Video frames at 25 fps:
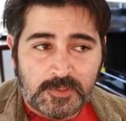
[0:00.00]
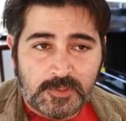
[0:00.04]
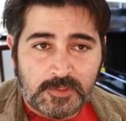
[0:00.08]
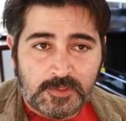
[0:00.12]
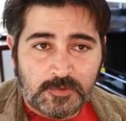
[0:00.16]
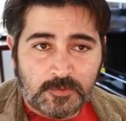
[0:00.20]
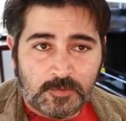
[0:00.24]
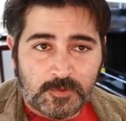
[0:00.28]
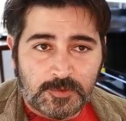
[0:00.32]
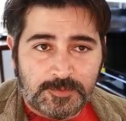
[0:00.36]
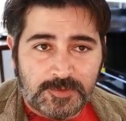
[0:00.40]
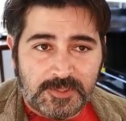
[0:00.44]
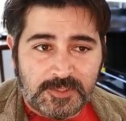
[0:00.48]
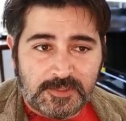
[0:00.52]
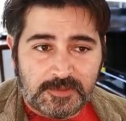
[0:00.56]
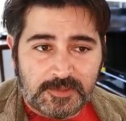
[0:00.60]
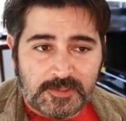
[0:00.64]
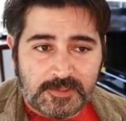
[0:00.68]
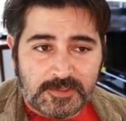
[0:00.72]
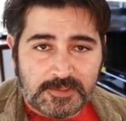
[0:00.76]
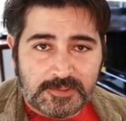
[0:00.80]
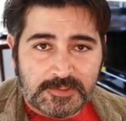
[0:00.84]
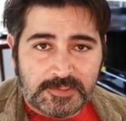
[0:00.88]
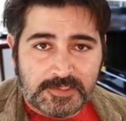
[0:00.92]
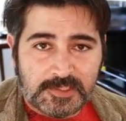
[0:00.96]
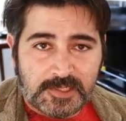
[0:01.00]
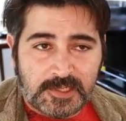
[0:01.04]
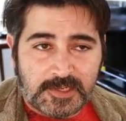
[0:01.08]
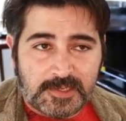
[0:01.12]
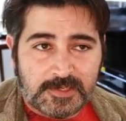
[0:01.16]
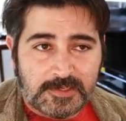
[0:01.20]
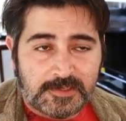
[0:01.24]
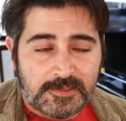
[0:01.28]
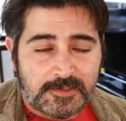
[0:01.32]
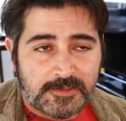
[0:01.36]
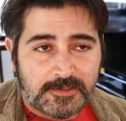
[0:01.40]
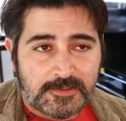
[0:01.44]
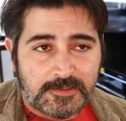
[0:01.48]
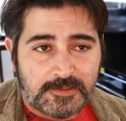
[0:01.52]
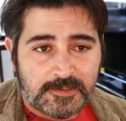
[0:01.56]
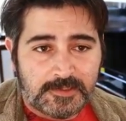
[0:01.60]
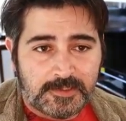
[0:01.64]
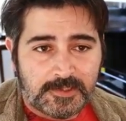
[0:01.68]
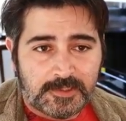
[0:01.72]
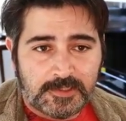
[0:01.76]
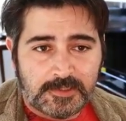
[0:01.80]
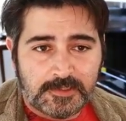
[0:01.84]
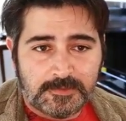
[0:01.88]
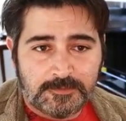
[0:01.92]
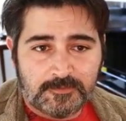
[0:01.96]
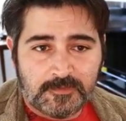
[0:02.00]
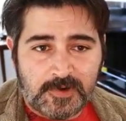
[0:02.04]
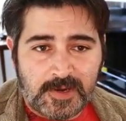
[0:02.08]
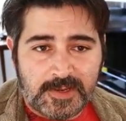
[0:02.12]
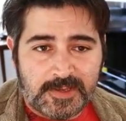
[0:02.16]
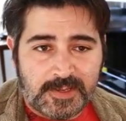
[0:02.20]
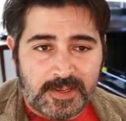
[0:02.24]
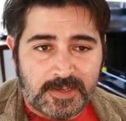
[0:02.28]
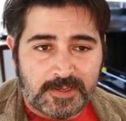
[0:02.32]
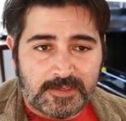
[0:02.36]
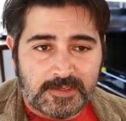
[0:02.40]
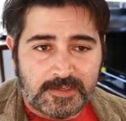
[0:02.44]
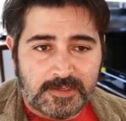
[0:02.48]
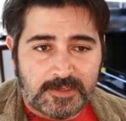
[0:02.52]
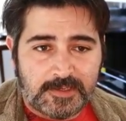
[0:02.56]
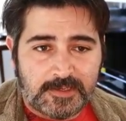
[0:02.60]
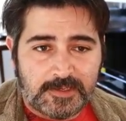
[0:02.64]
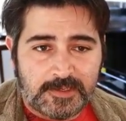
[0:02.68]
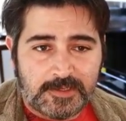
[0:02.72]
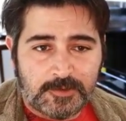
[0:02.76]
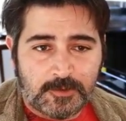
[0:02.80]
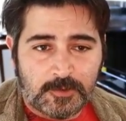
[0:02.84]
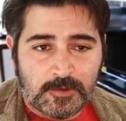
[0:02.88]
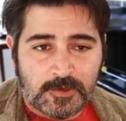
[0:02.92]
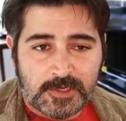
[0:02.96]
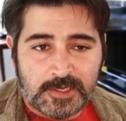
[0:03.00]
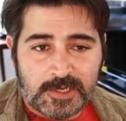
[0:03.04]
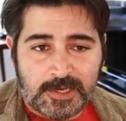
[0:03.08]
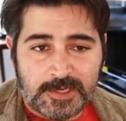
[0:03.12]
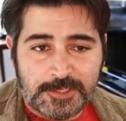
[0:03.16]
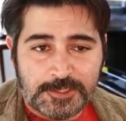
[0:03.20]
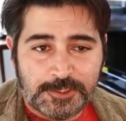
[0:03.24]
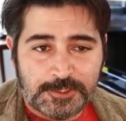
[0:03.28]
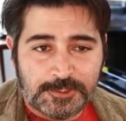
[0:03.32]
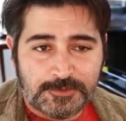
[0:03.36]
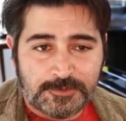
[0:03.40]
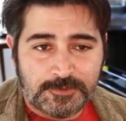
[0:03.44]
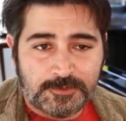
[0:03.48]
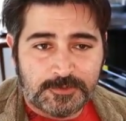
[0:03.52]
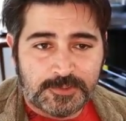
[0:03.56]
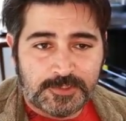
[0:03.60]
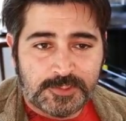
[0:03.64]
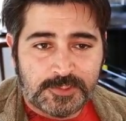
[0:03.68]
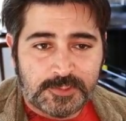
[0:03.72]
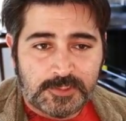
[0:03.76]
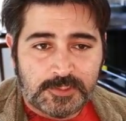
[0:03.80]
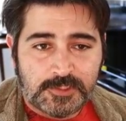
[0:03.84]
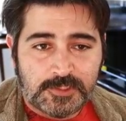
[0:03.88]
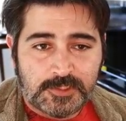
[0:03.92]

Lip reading: would be things like Raigeki or Kaijus.